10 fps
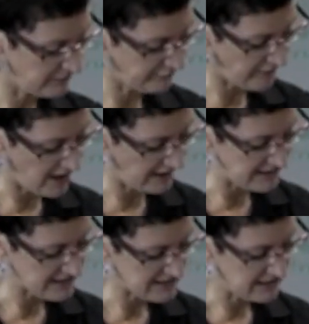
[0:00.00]
of the
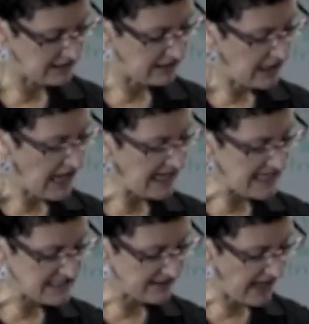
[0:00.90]
violence. It
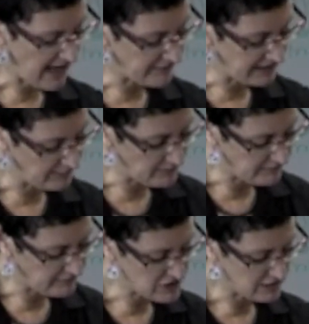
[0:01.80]
has a, they have a
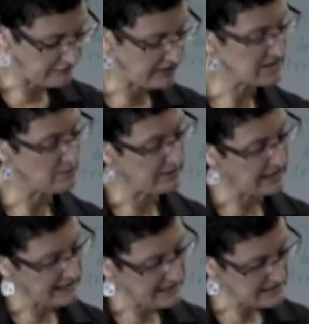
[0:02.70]
limited vision of victim
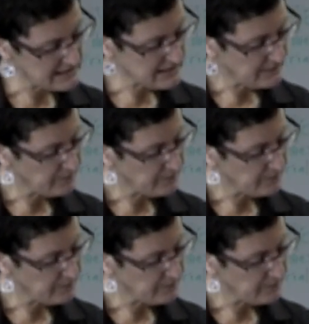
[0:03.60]
needs.